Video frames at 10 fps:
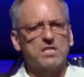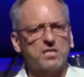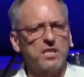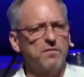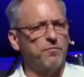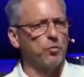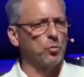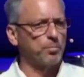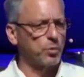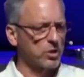sinful
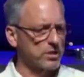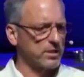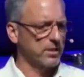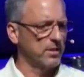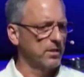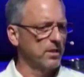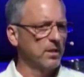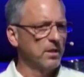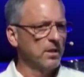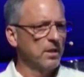person.
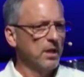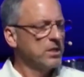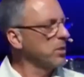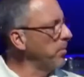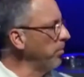See,